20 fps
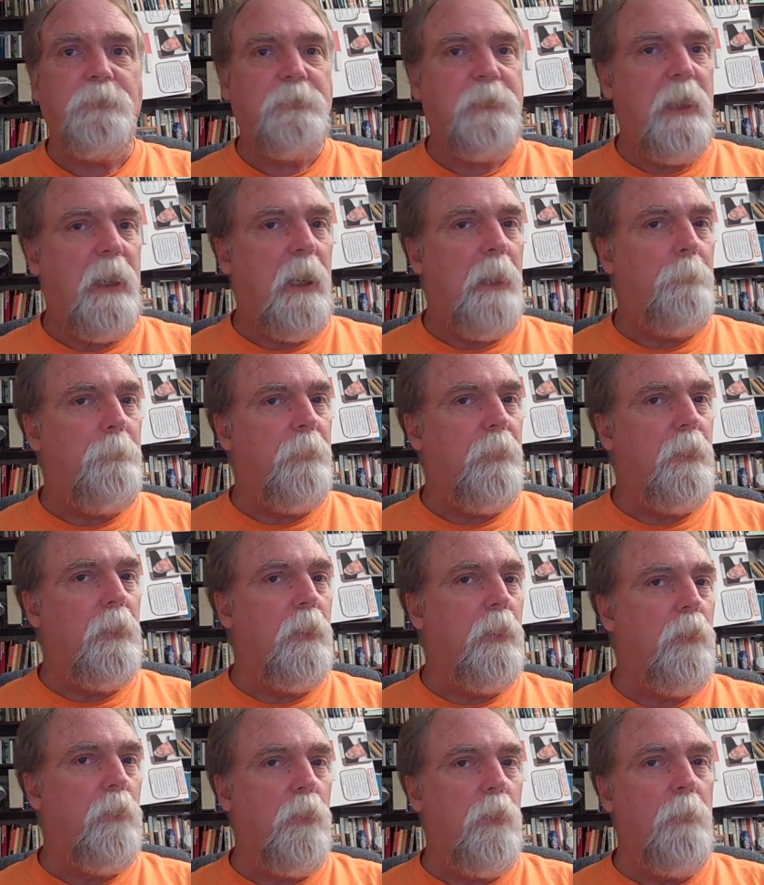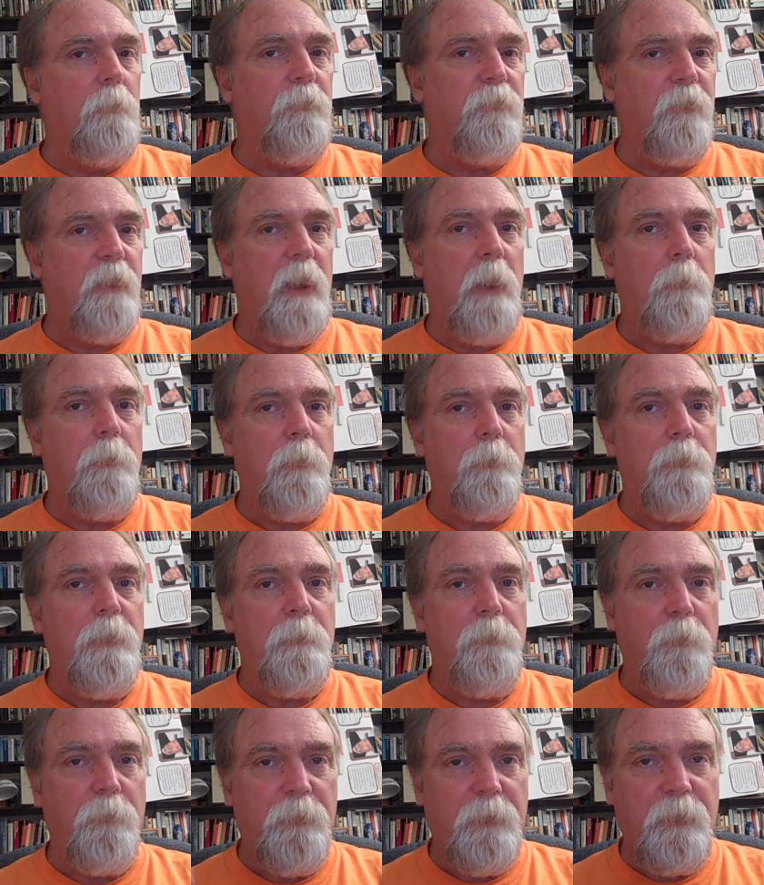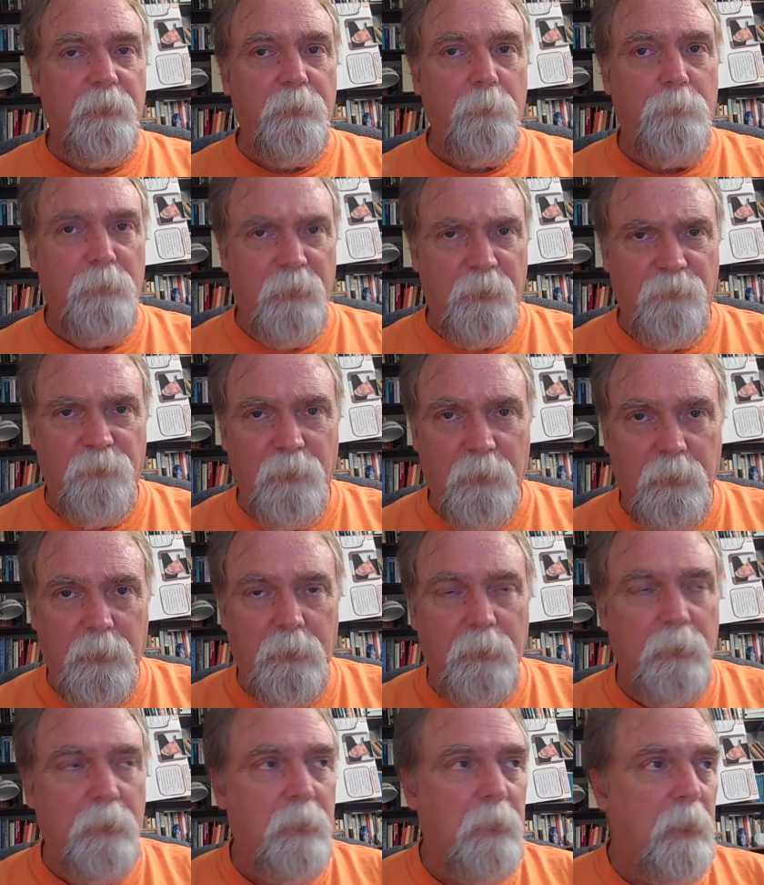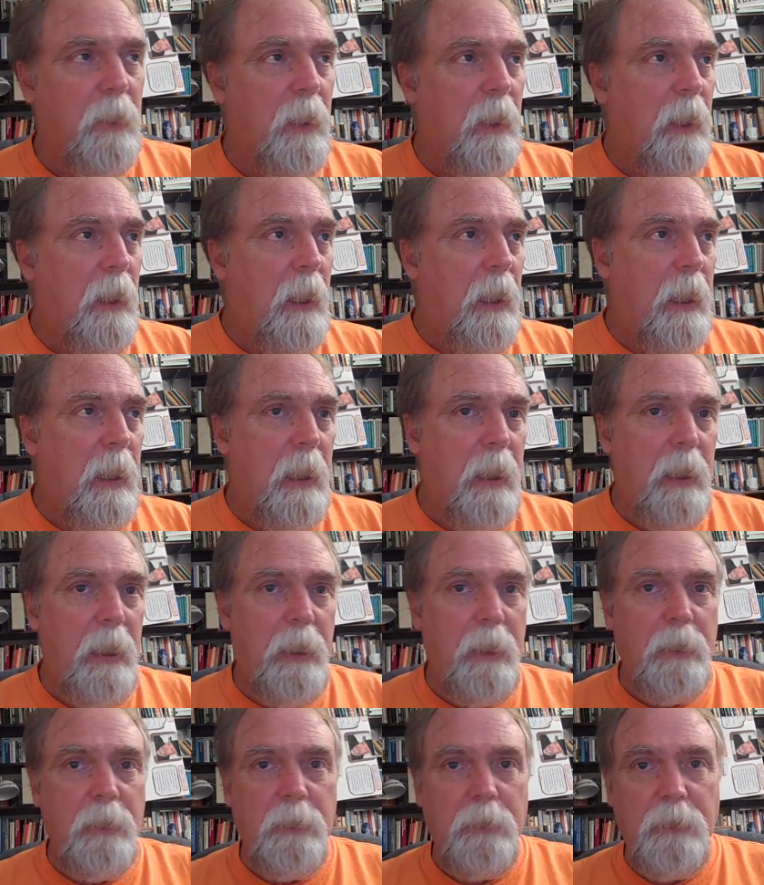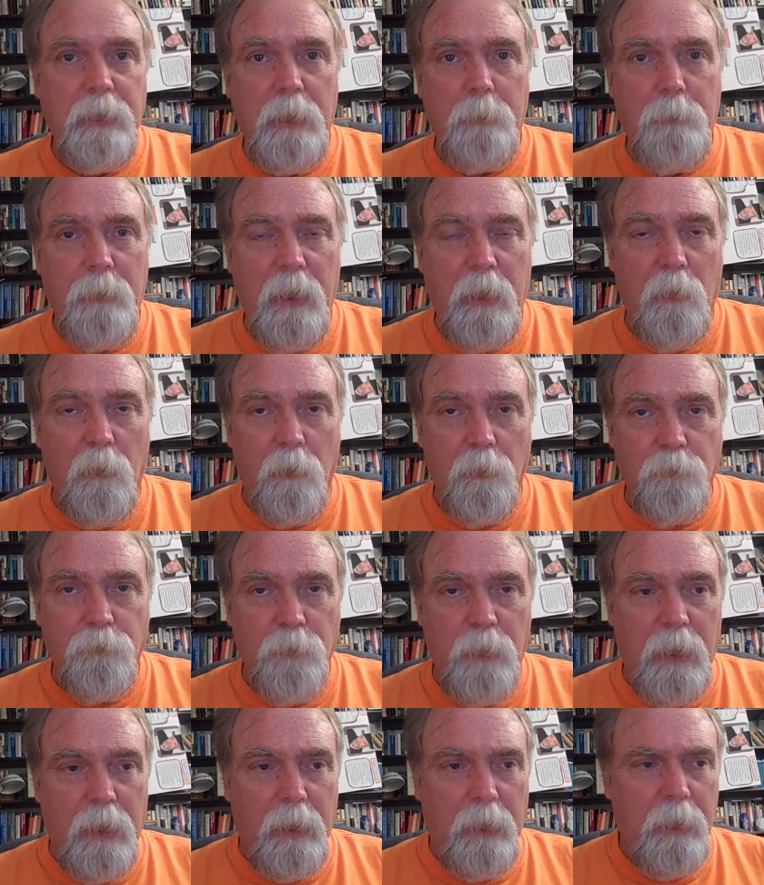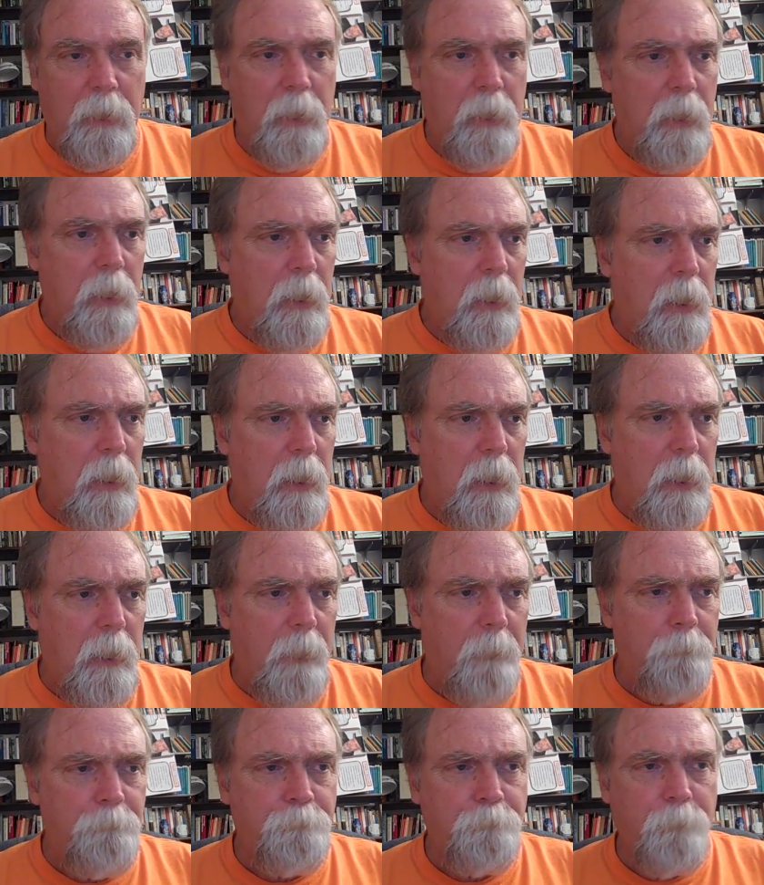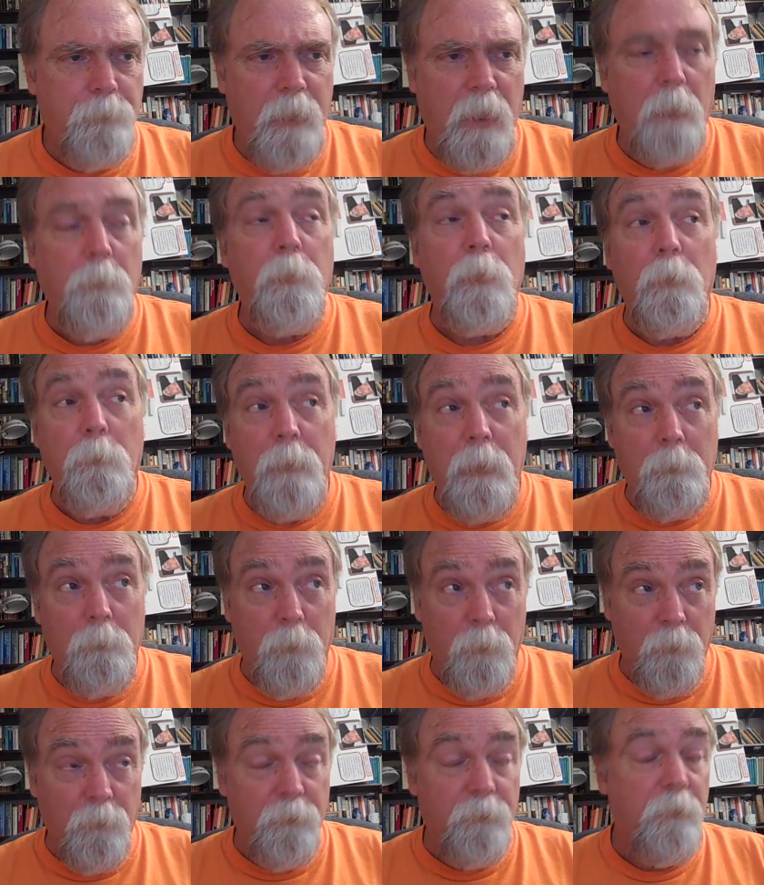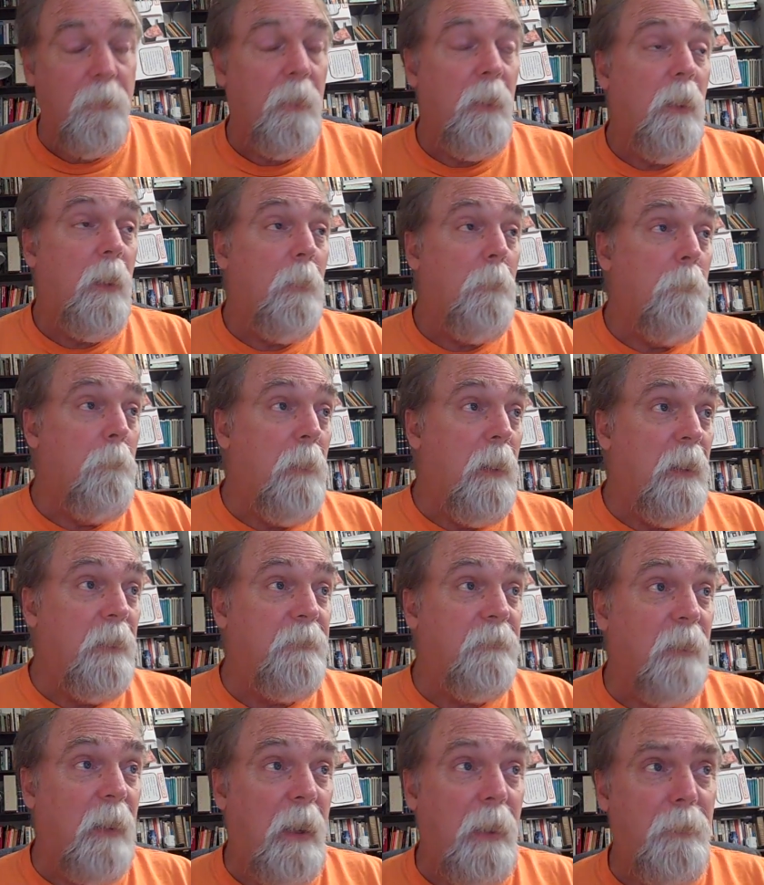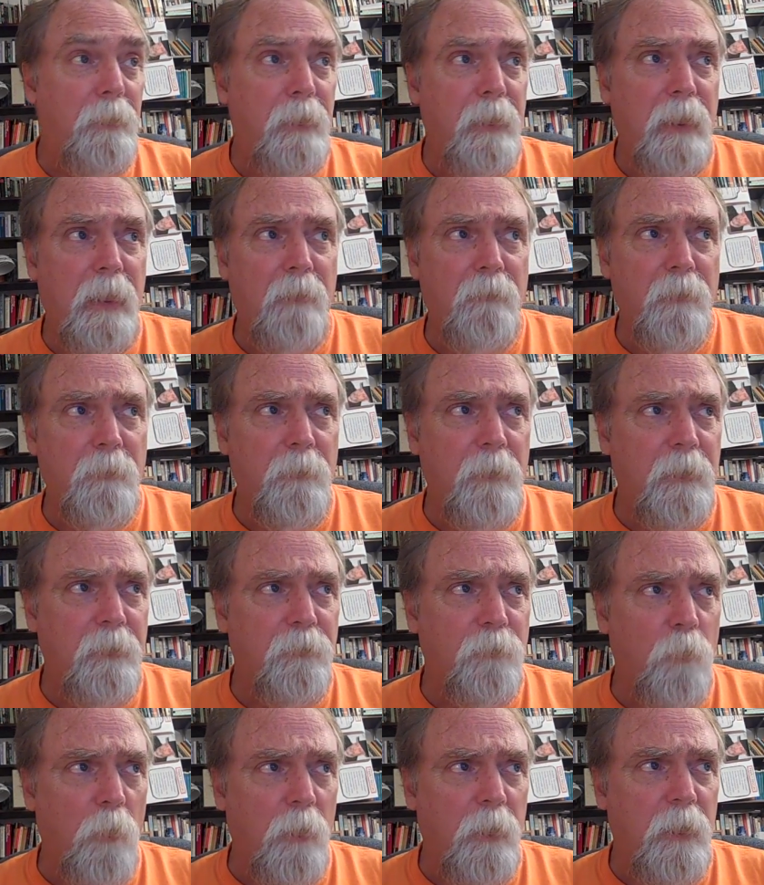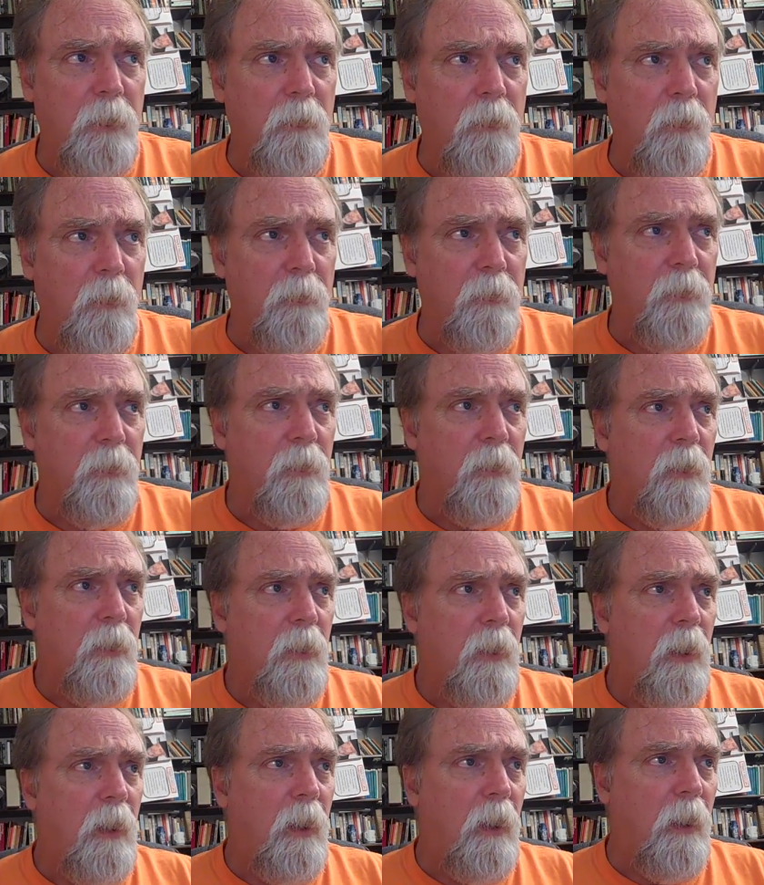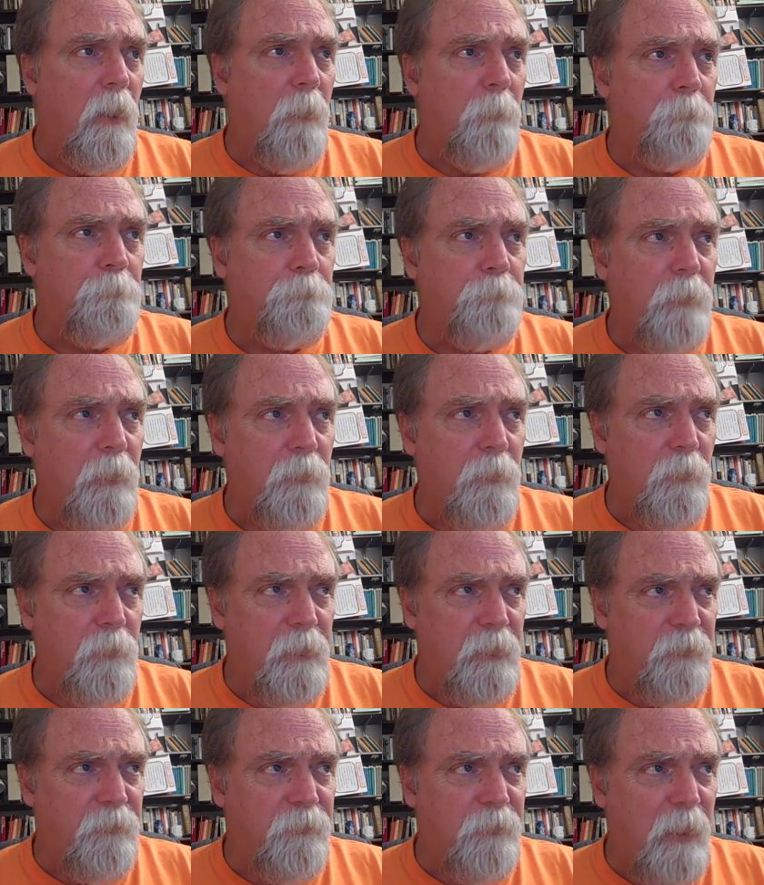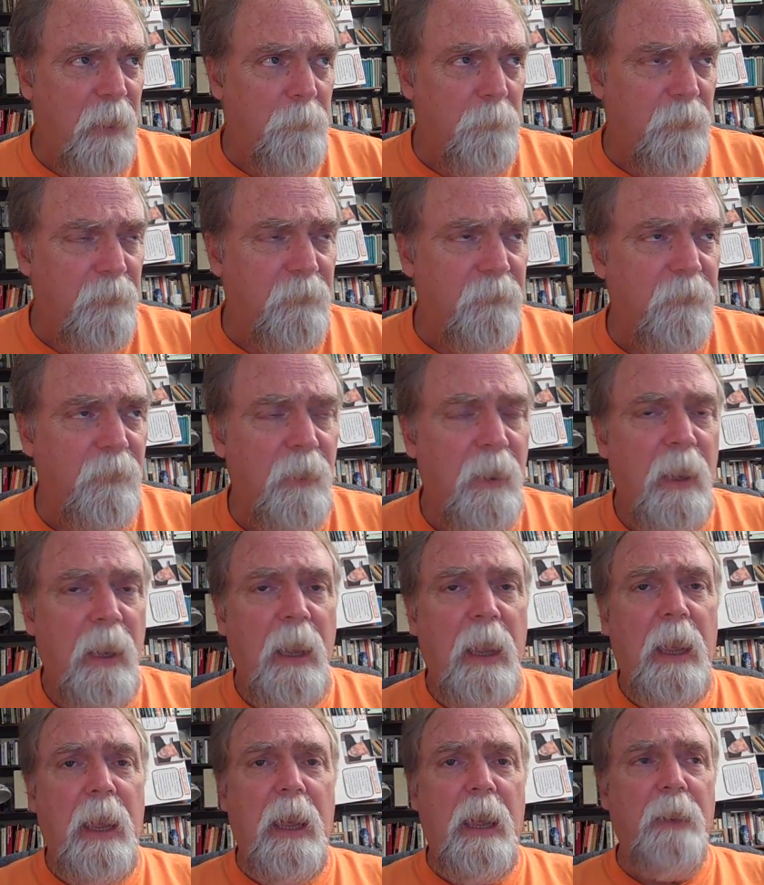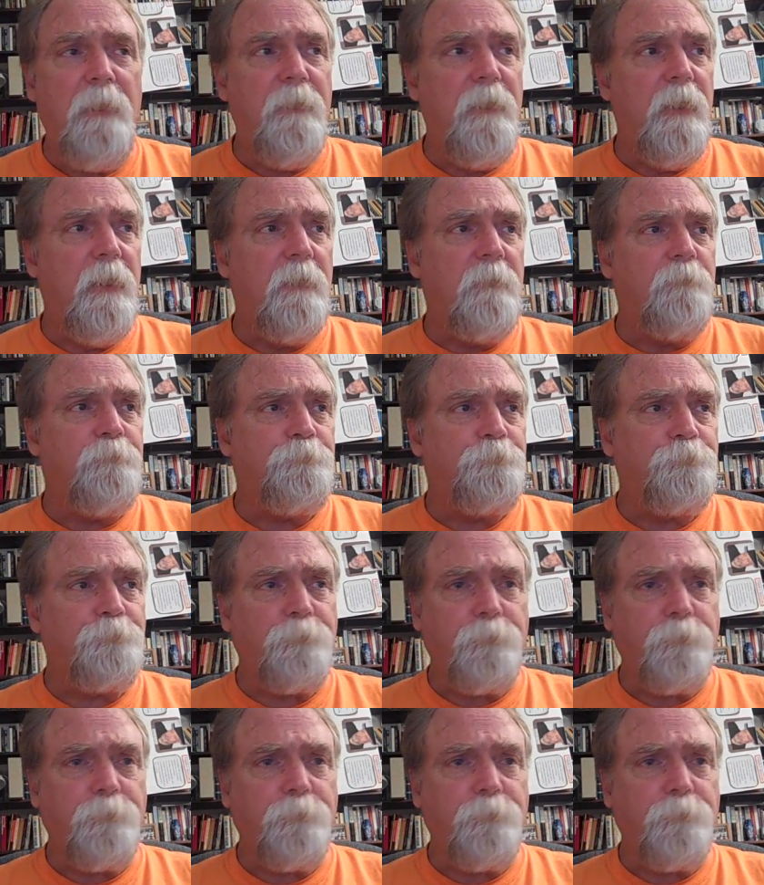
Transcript: Couple of groups, a couple of people need to pitch in and get back on track. Couple of members, but I think everybody's working on their need statement, and then